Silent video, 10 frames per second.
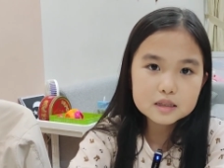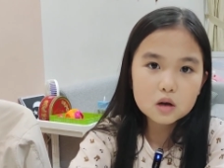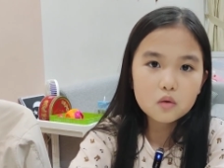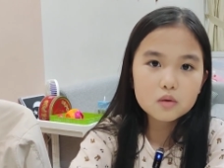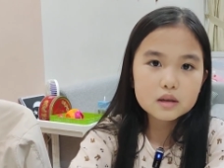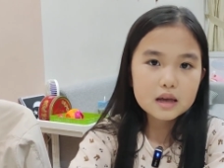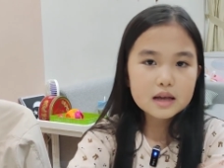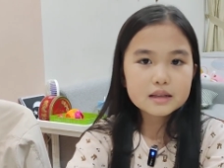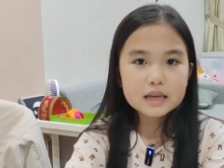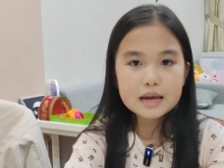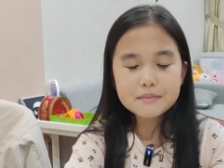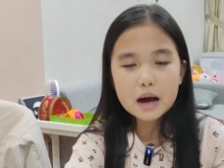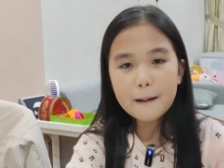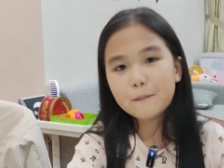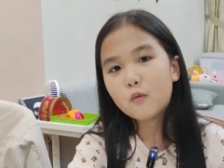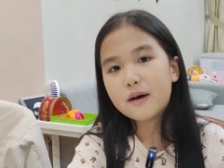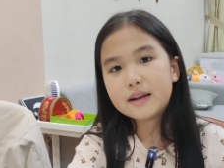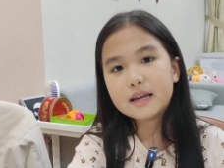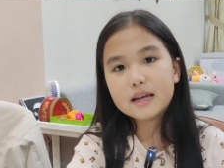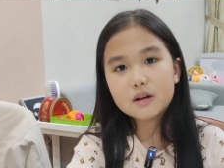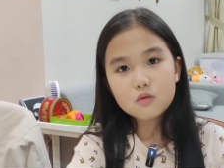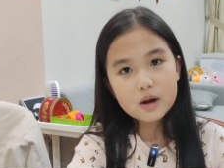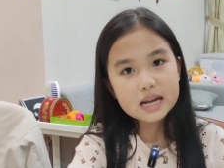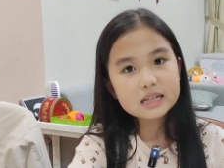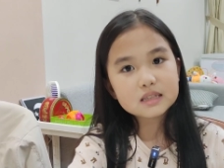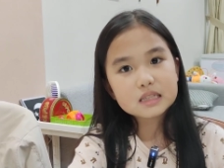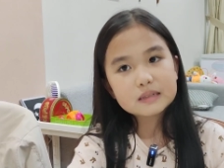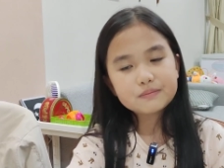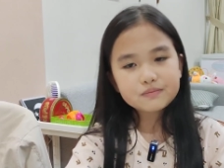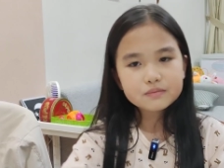So it came up when it rains.